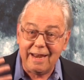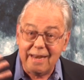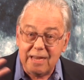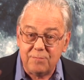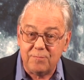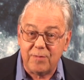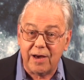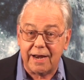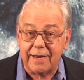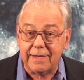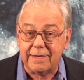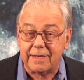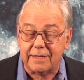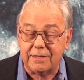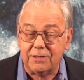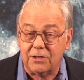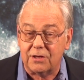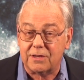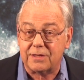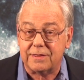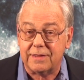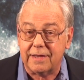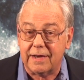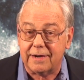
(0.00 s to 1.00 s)
Anybody can
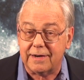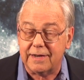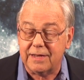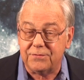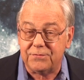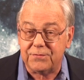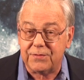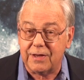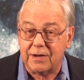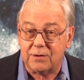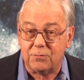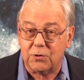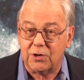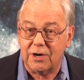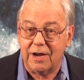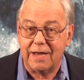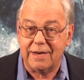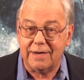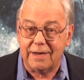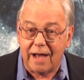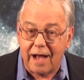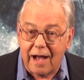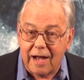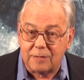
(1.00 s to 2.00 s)
look there. If there were
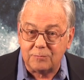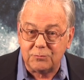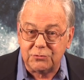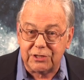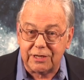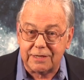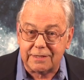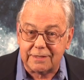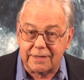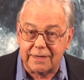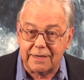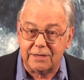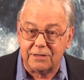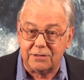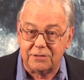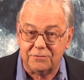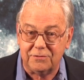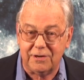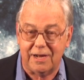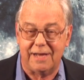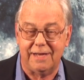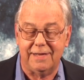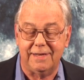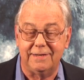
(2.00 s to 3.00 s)
an object in
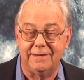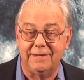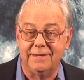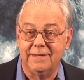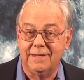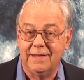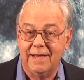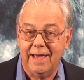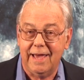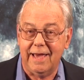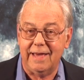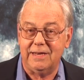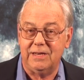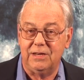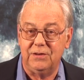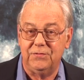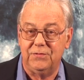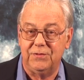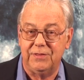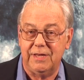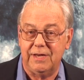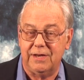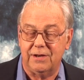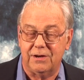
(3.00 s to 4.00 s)
Orion
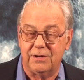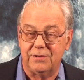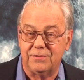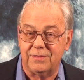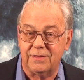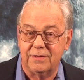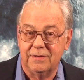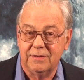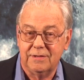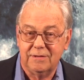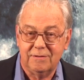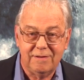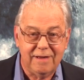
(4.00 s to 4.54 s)
headed for the Earth,